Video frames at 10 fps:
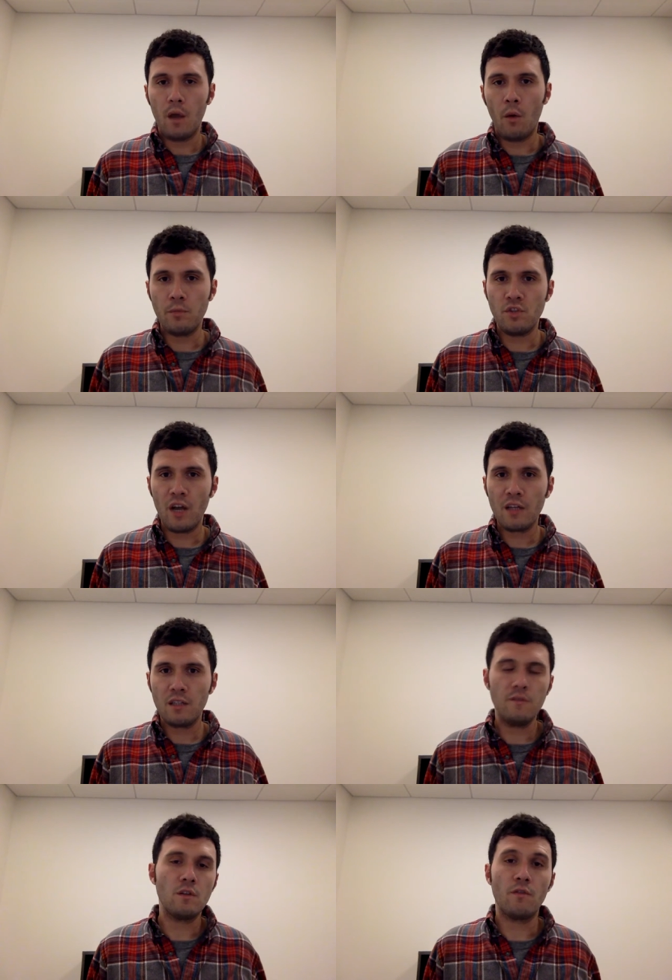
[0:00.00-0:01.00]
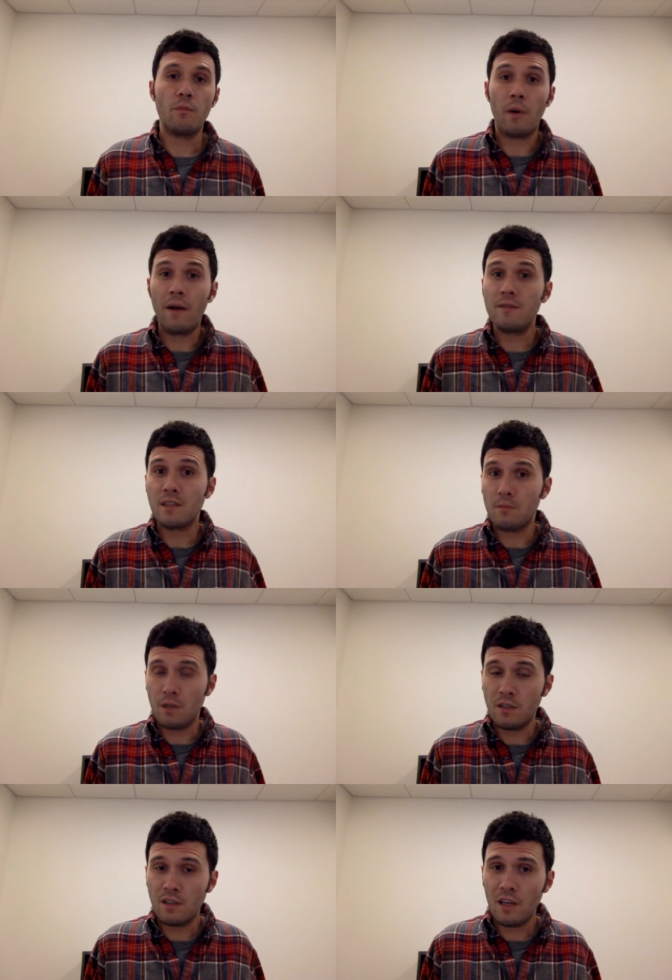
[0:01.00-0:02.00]
objectives of price
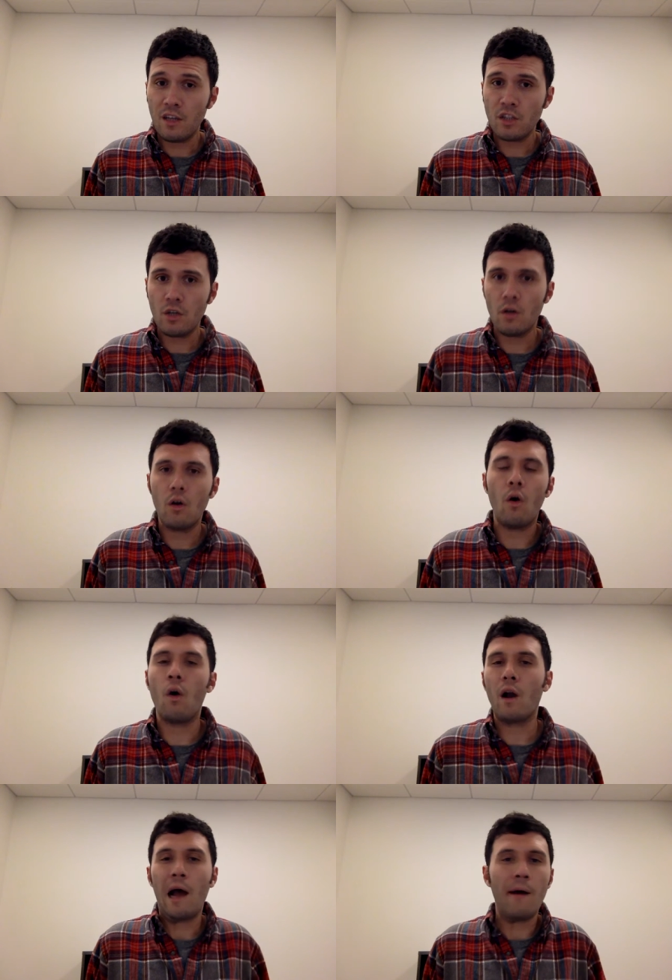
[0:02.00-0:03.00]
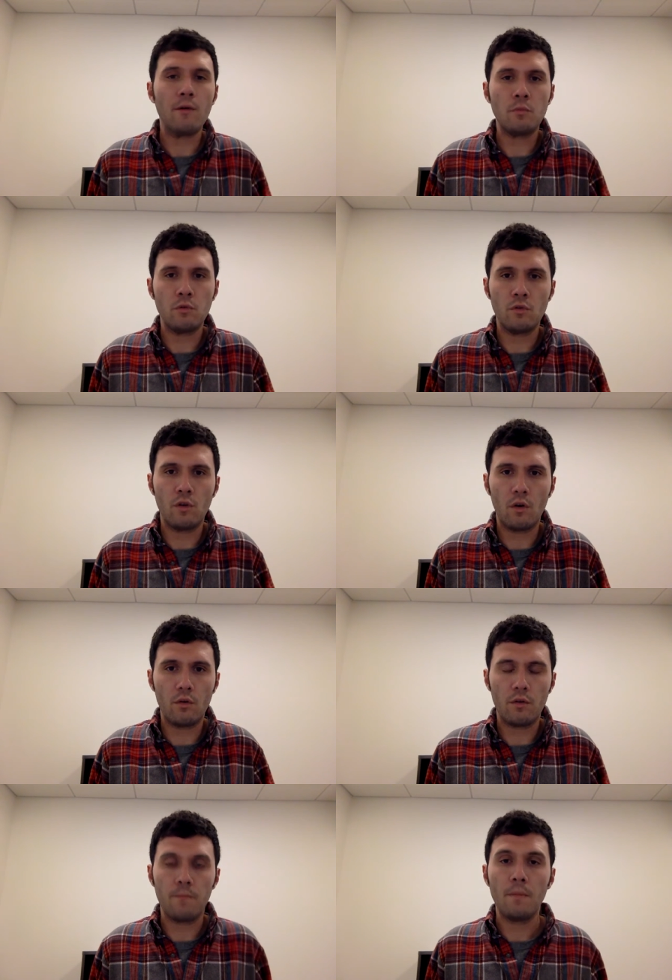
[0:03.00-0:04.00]
stabilization or output
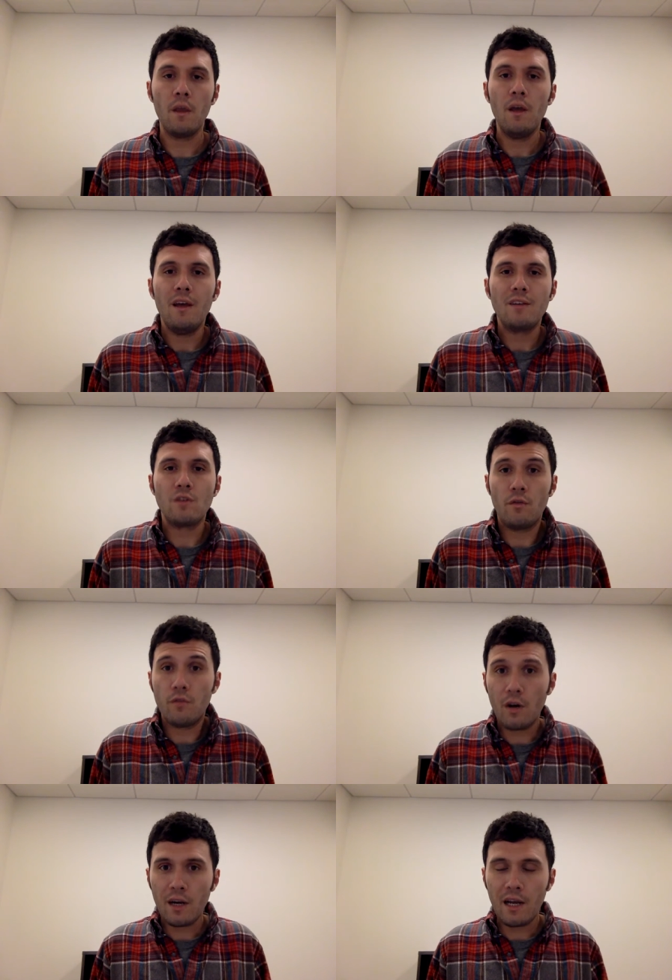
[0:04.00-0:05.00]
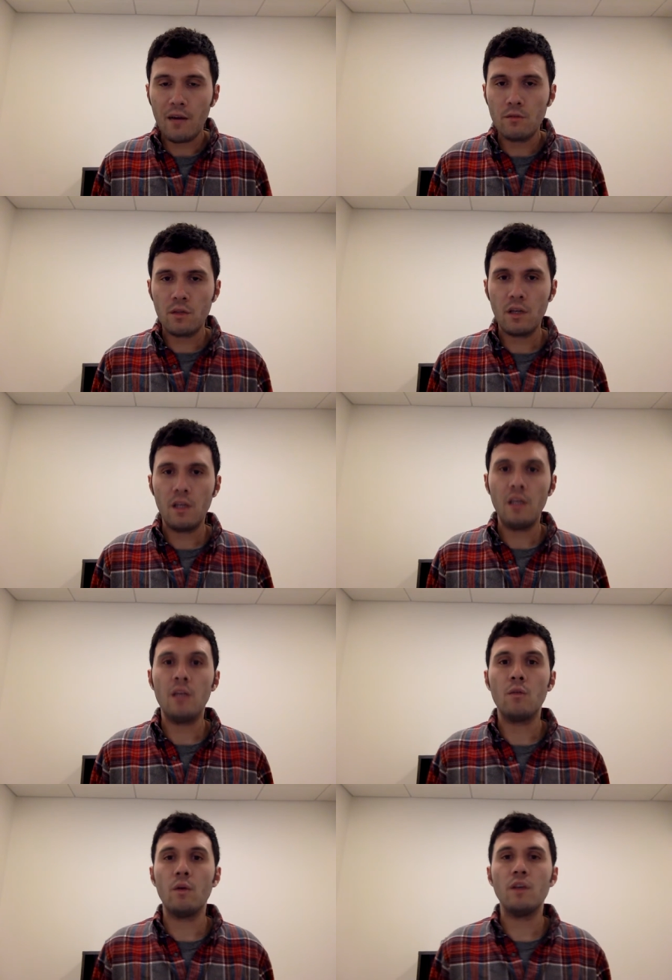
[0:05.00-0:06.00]
growth. So if you're a country
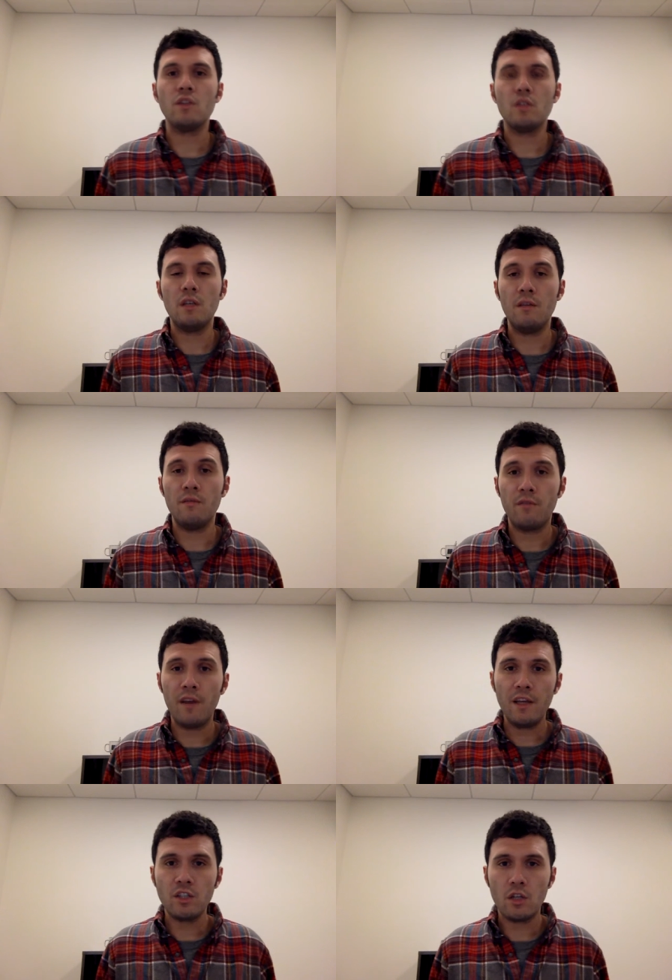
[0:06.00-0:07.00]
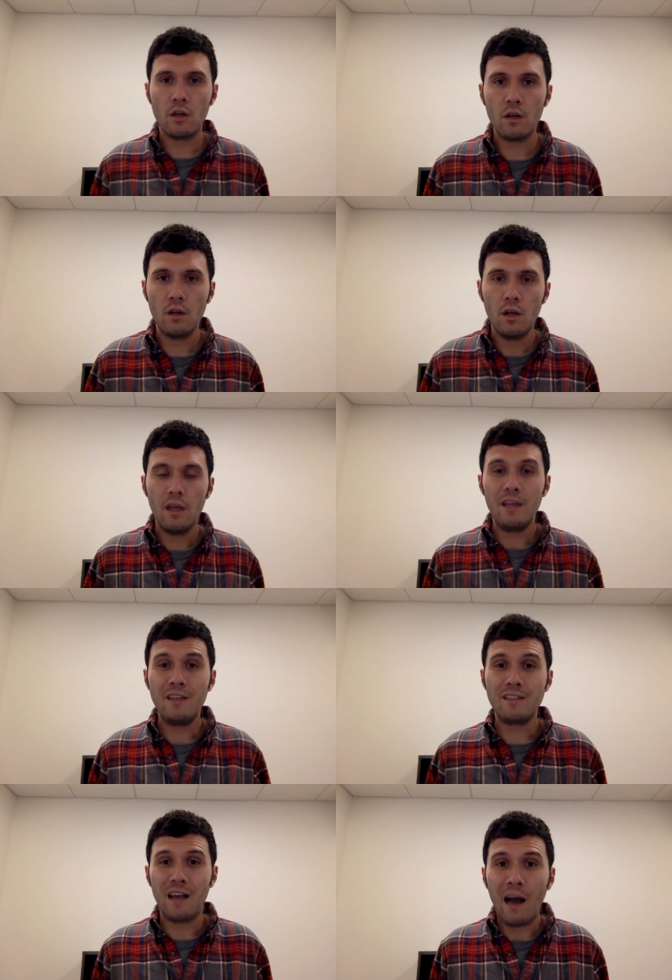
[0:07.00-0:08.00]
in which inflation
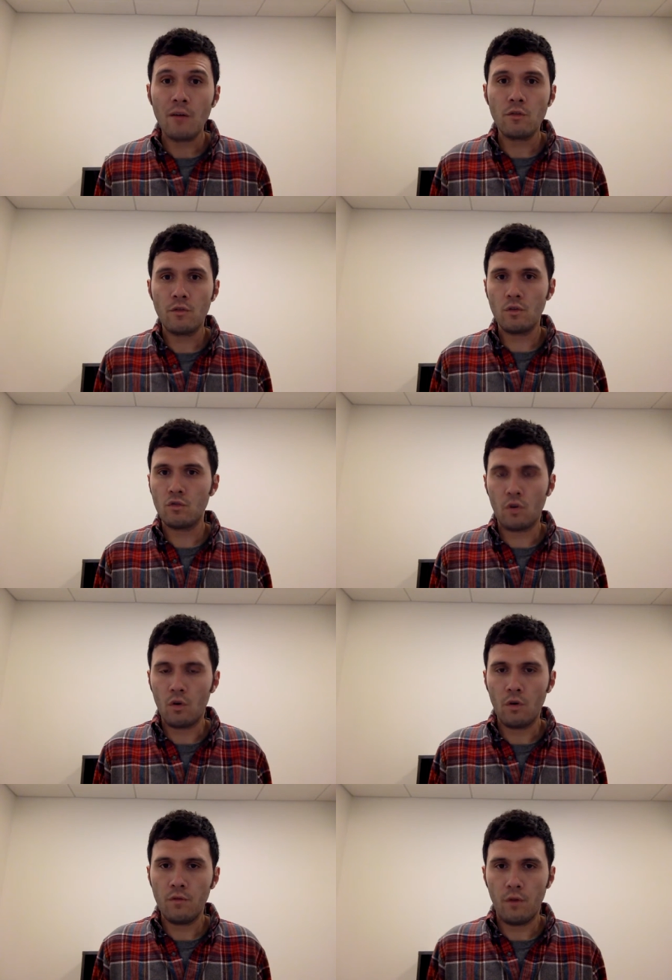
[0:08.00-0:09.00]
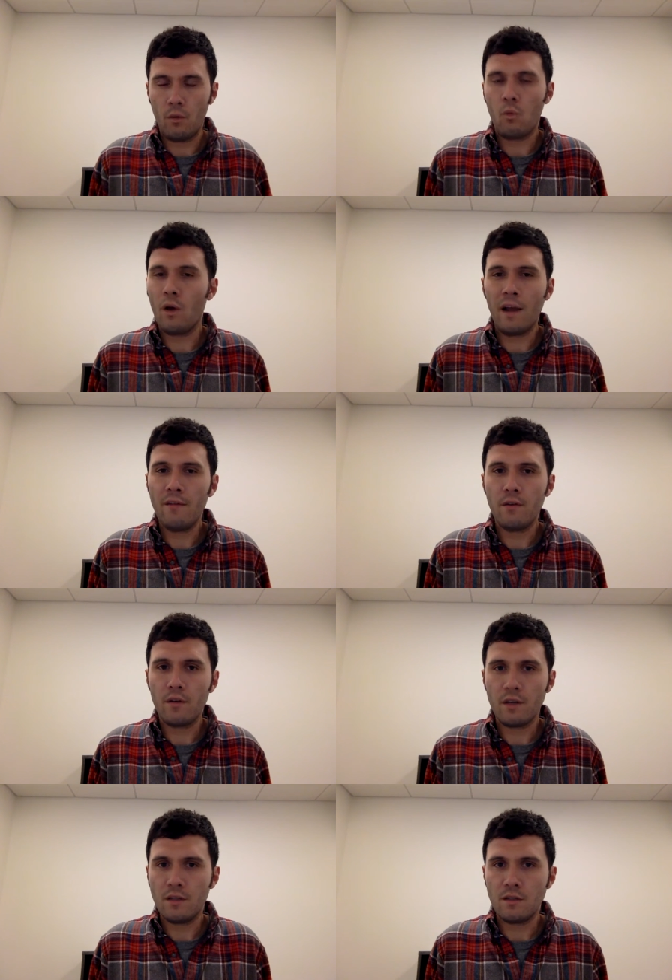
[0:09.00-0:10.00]
is out of control for whatever
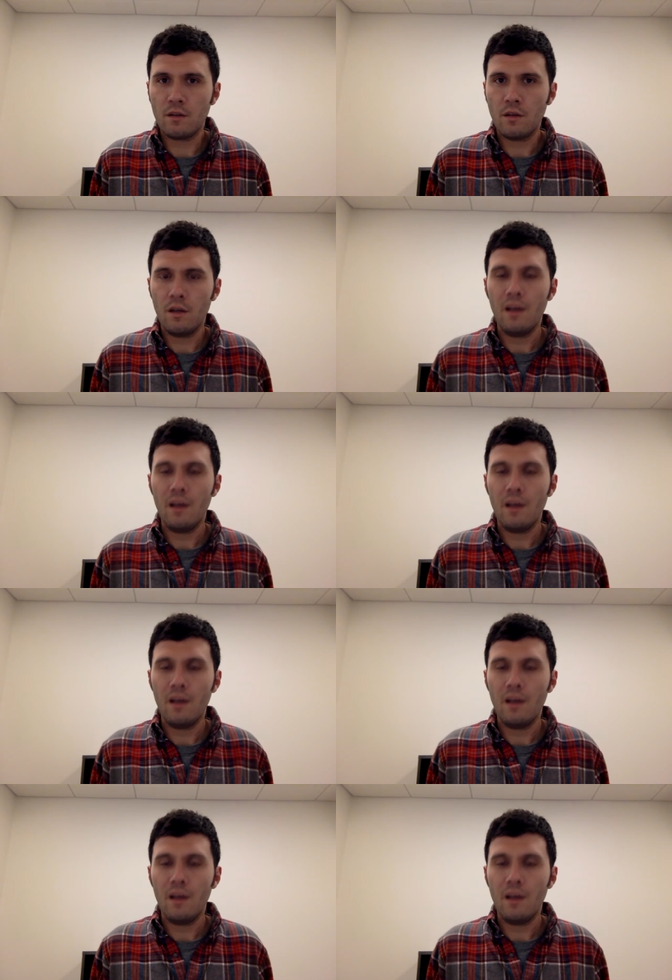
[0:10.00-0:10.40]
reason,